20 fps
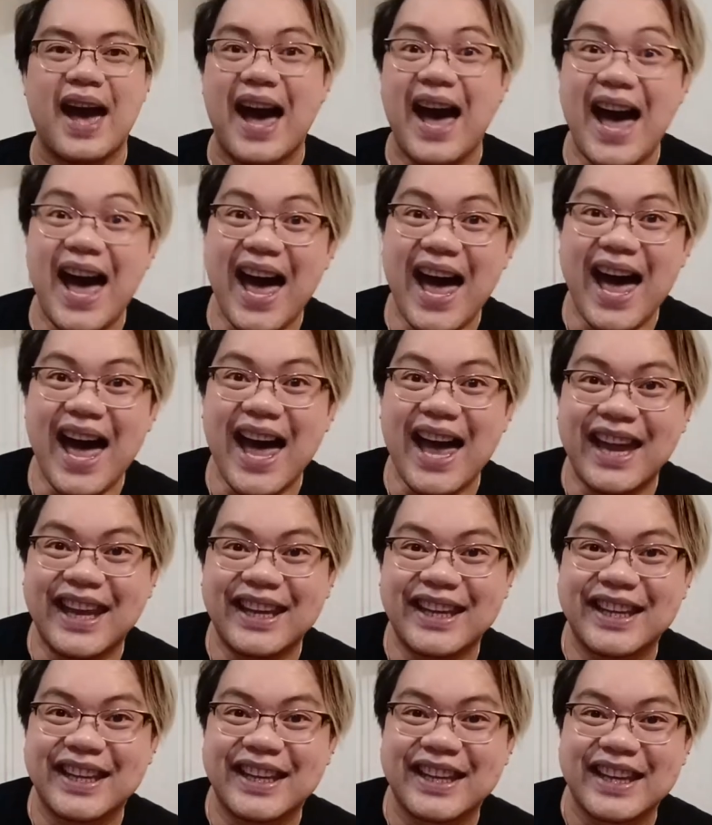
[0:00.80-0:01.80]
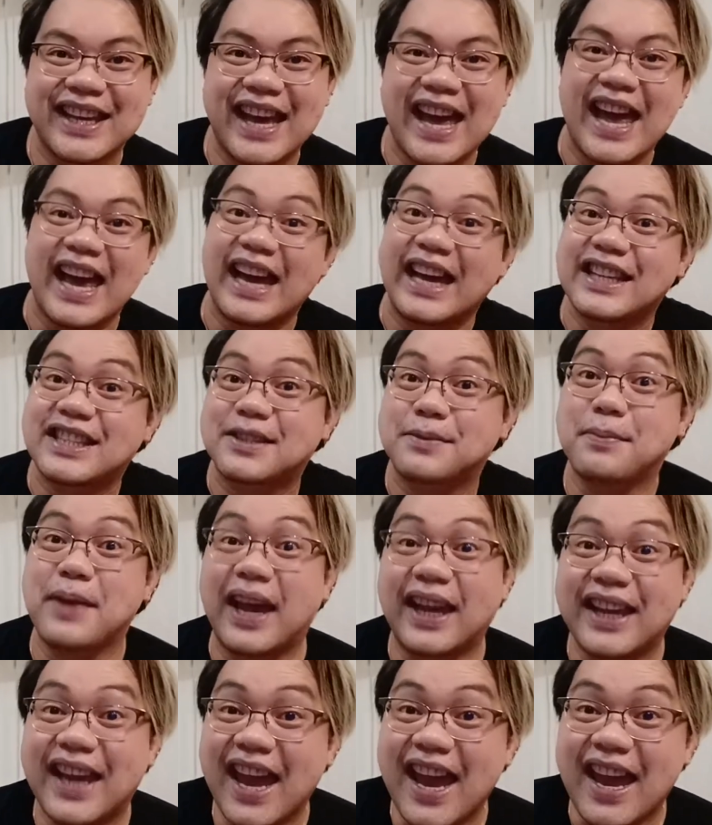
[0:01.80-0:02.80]
Hi, it's
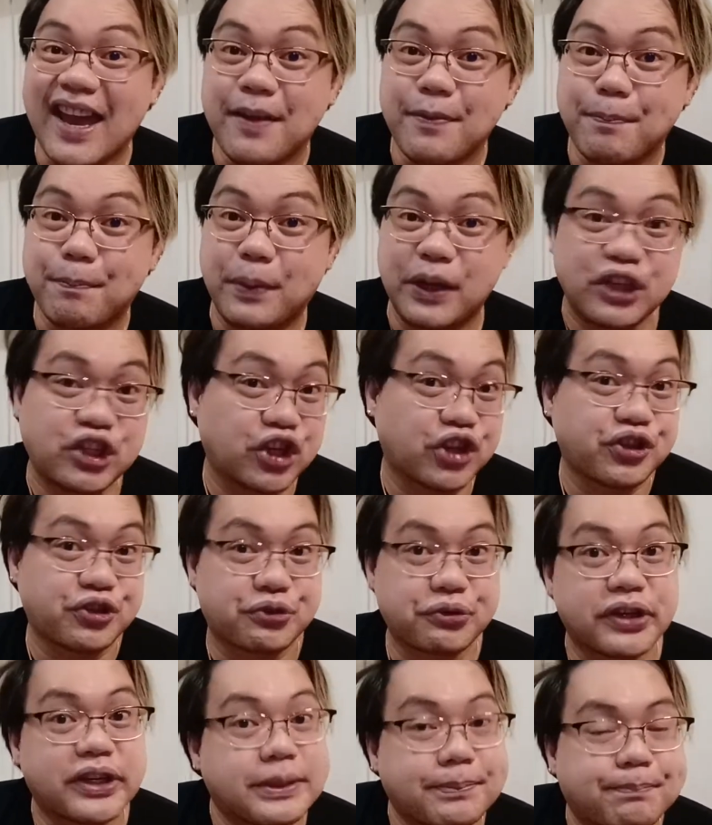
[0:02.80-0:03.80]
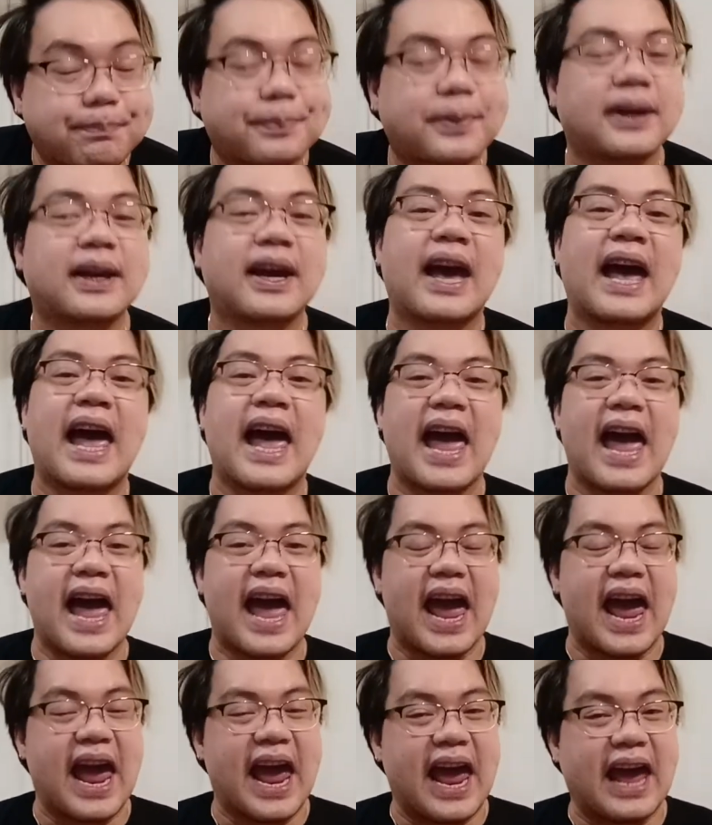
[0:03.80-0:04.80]
me again, Pigeon Drip
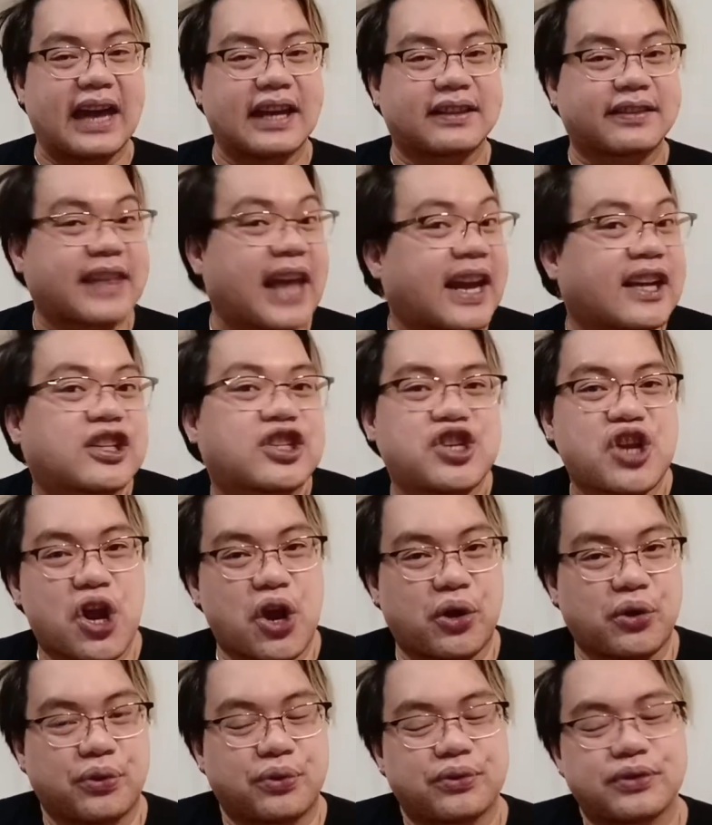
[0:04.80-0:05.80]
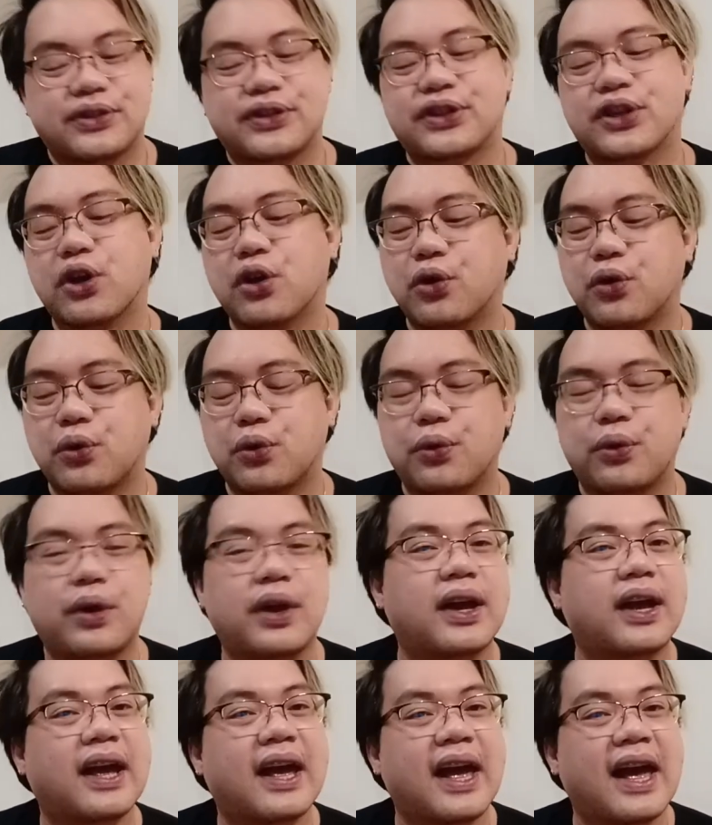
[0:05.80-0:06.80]
Techno. So,
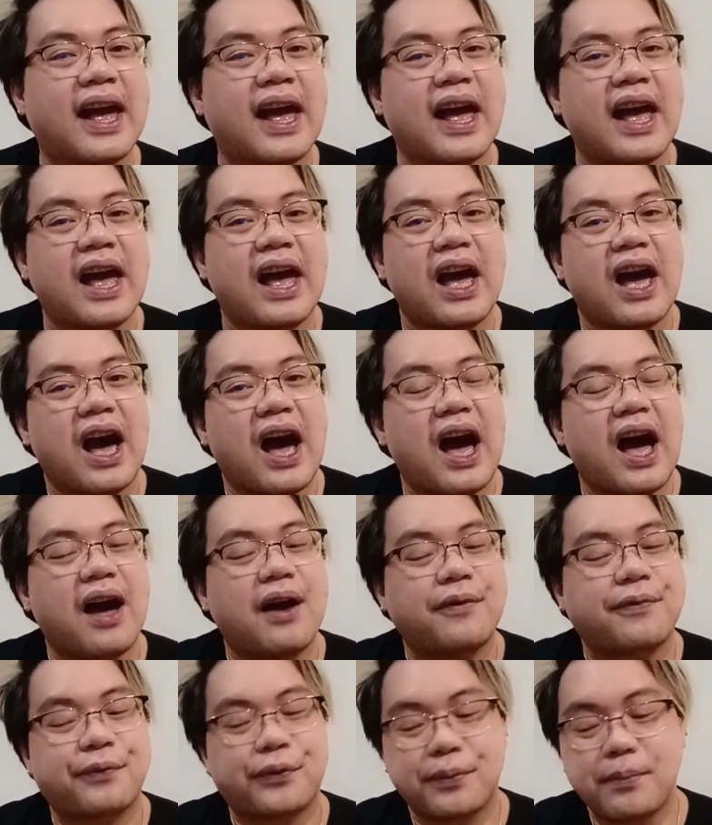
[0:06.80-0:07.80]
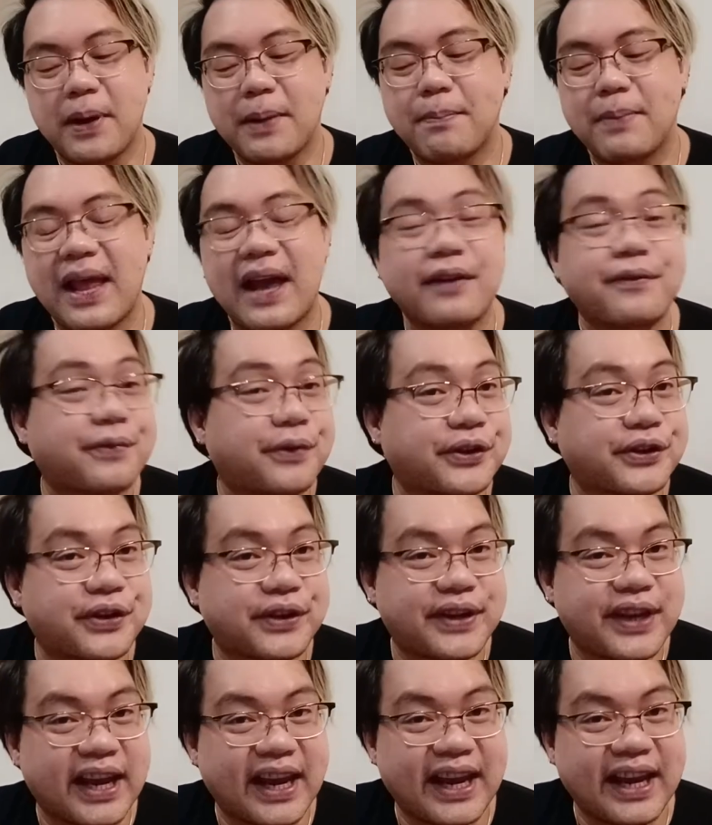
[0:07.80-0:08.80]
for my blog for
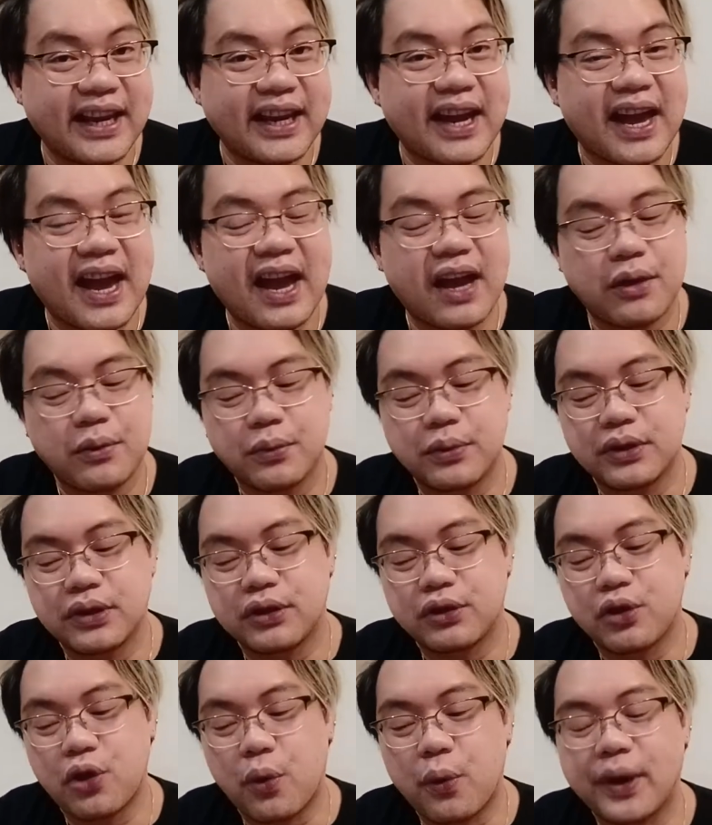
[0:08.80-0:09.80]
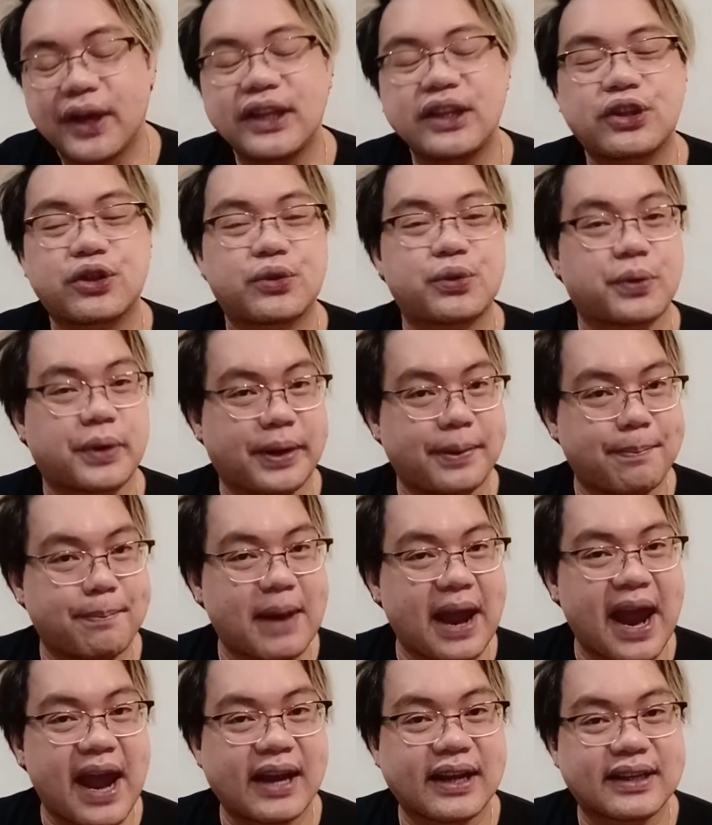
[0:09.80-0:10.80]
today, I was going to
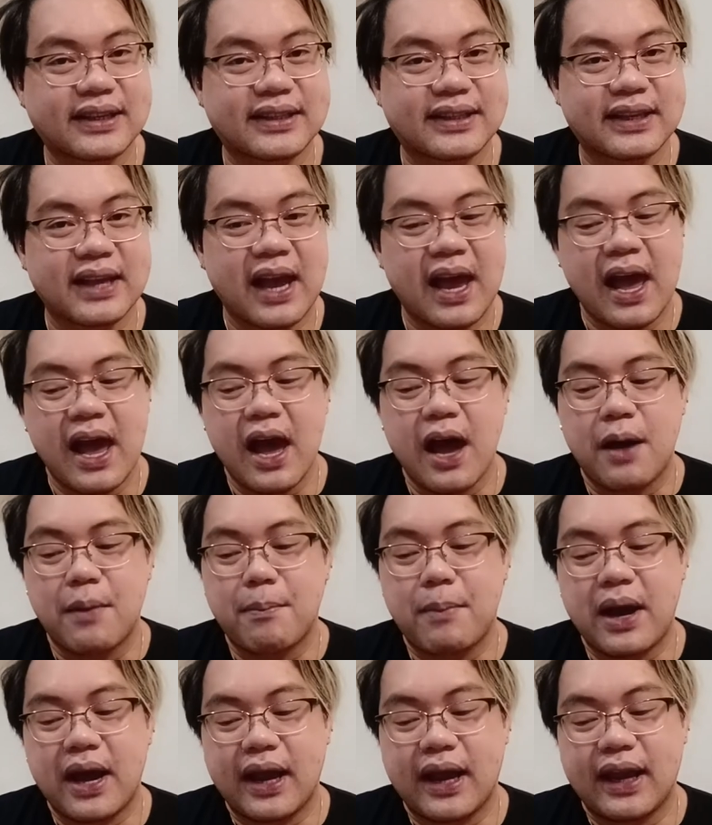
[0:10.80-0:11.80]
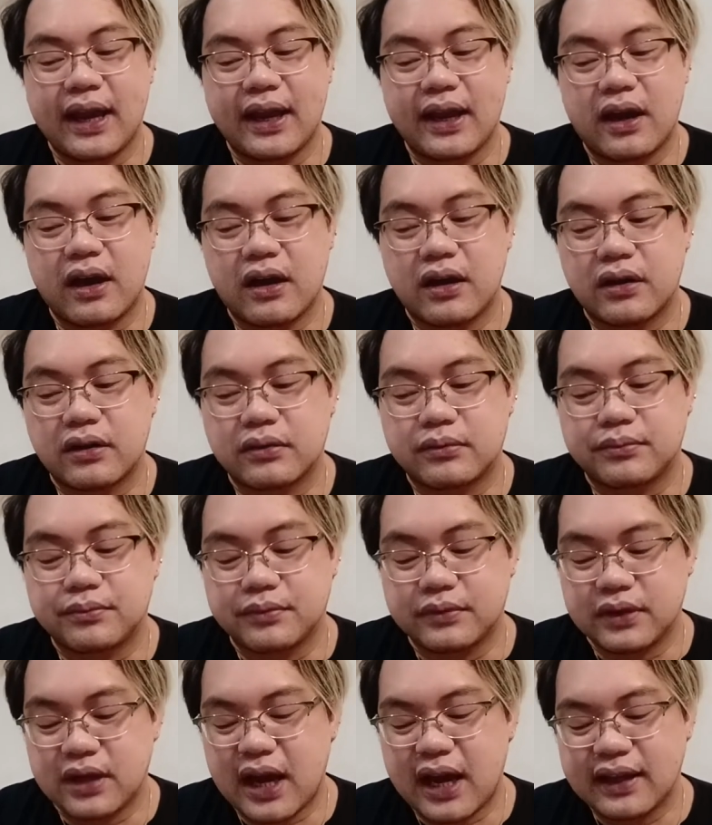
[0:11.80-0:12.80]
unbox my,
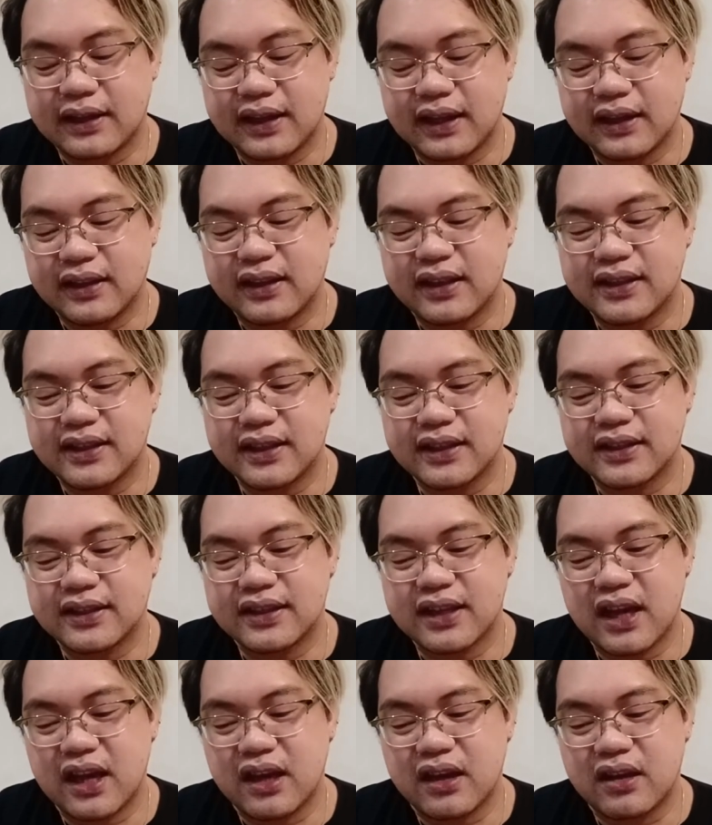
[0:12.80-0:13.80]
I think this is